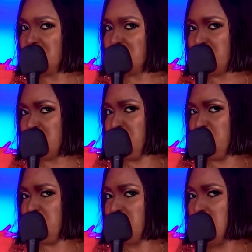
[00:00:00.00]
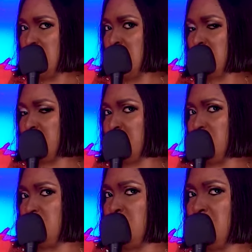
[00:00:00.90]
you. I will see
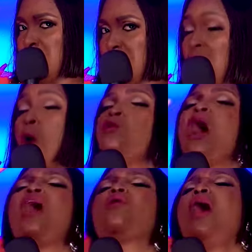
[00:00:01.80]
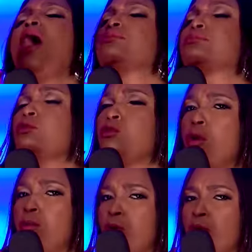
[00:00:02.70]
you next time. Well, go and
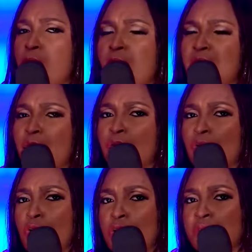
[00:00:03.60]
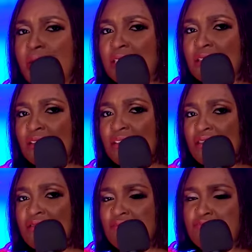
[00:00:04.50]
go home and talk to your husband.
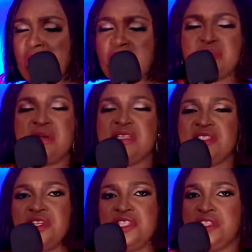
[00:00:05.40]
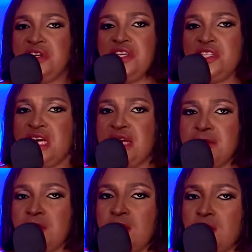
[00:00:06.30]
My husband is not a talking type,
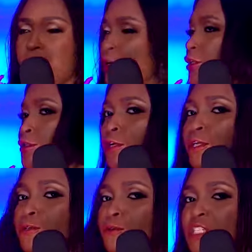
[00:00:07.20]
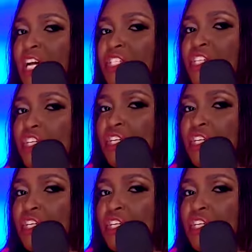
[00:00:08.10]
but he's talking to side chick.